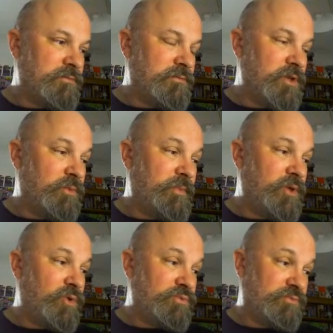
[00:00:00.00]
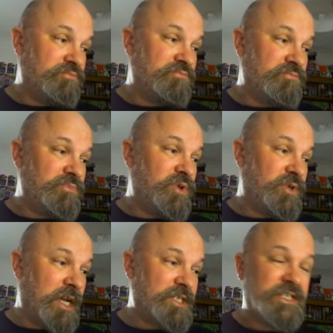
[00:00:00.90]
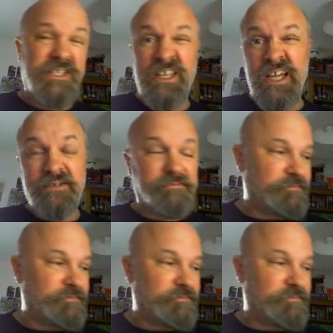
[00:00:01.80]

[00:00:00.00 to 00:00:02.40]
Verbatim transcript: you'll, you'll you can actually see that